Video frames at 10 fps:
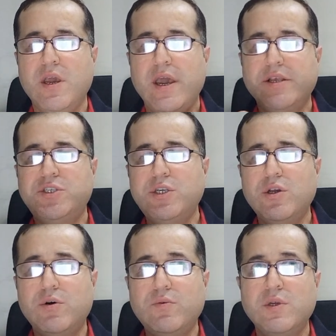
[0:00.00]
As you
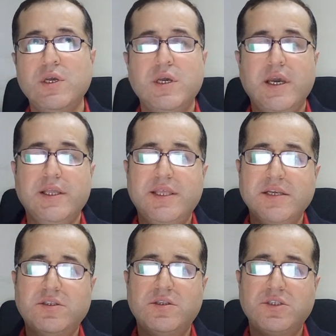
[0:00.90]
know, a
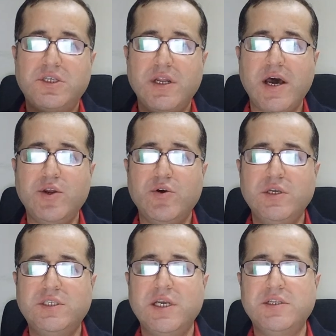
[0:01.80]
test scenario
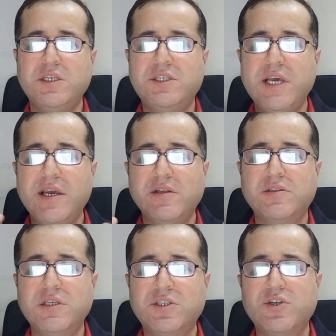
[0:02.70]
is a detailed
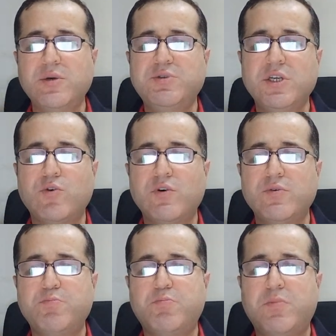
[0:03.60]
description of a
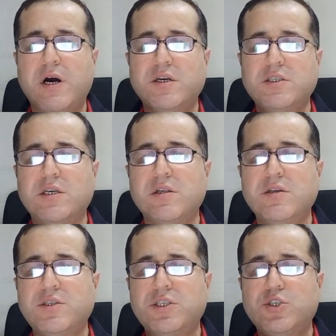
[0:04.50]

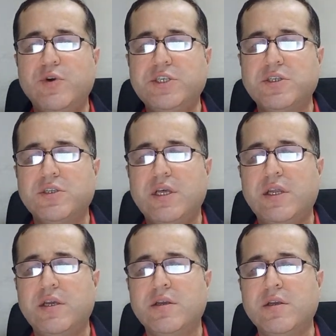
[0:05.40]
particular situation that
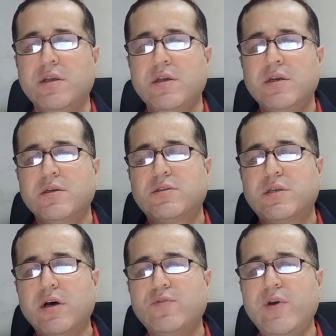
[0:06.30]
a
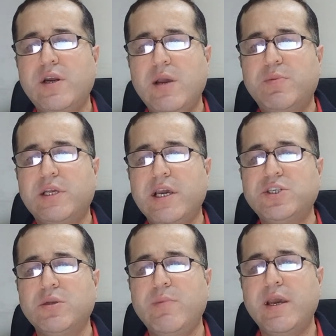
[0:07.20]
software
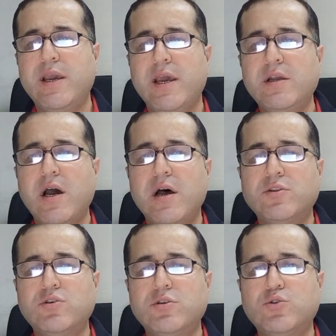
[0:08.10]
application may
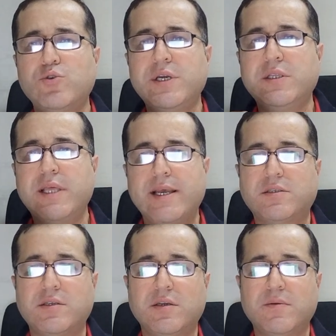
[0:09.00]
encounter during
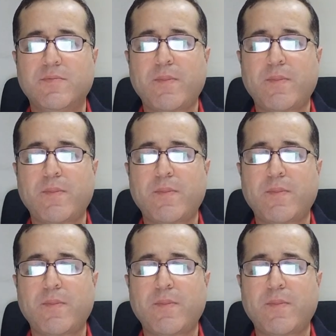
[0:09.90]
testing.